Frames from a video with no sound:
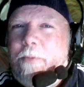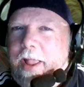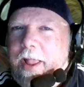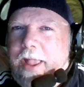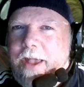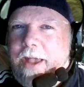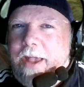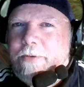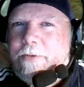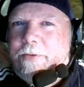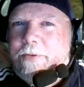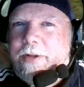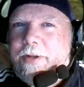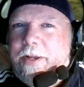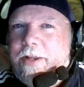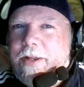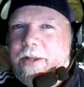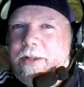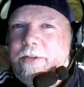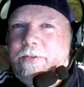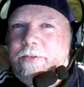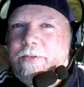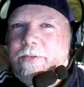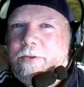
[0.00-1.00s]
out
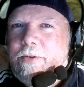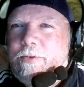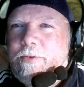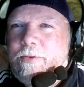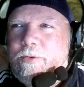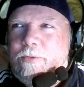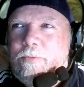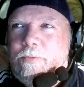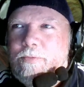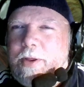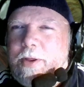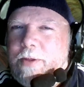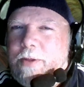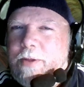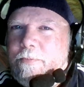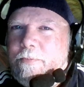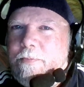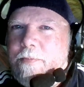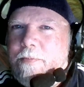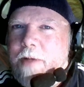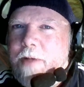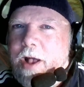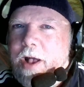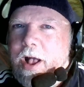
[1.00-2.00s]
is to
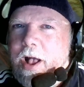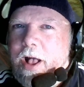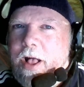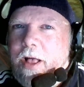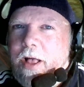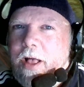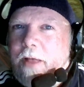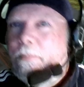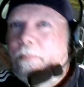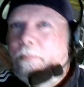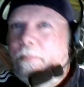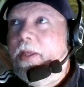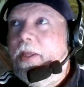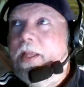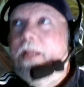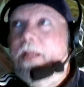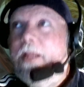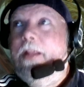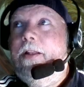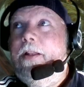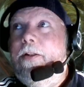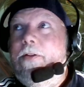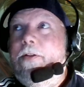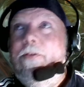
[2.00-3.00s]
swim up
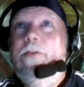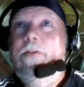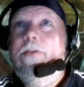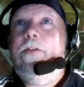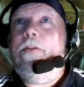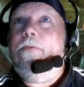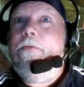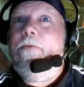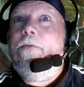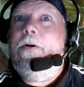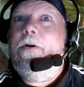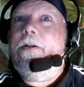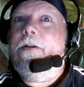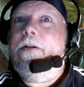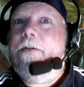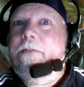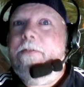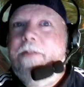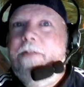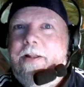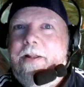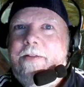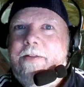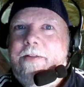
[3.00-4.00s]
into the water
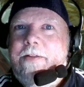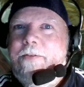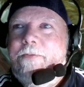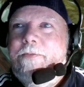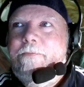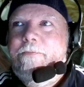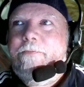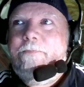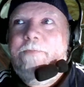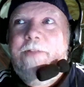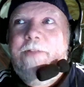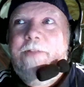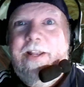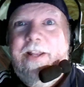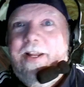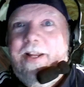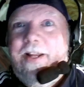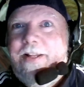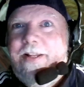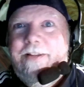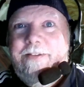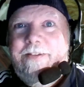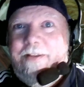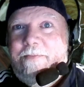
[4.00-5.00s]
that's flooding
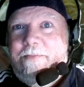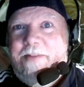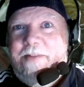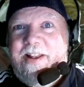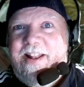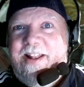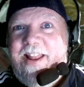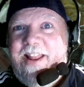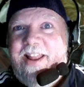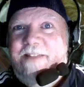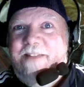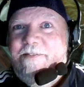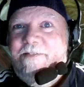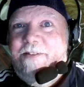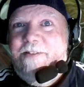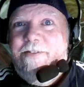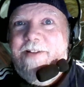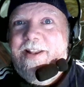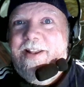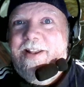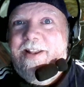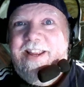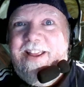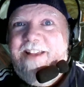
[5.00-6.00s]
this. I mean, they have no
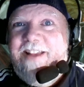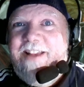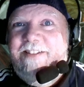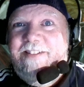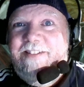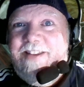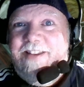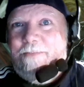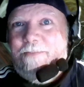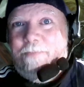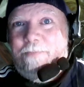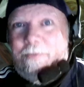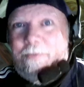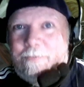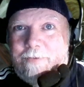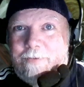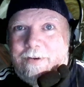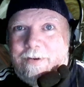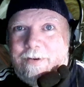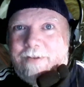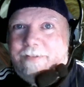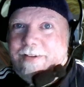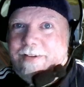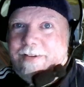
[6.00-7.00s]
idea how deep the
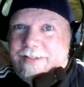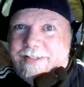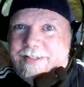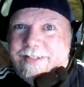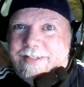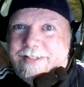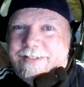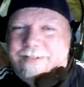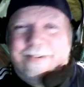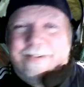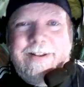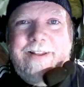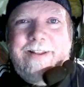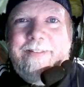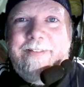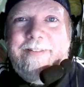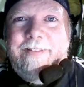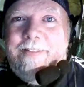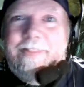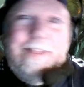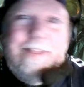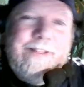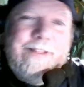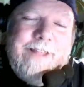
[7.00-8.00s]
water is or
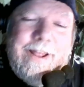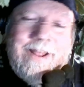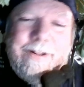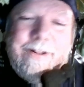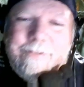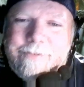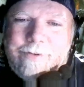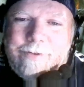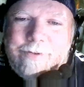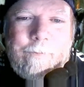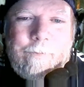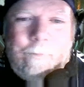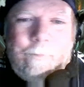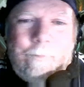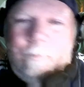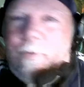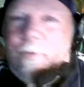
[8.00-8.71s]
anything like that. So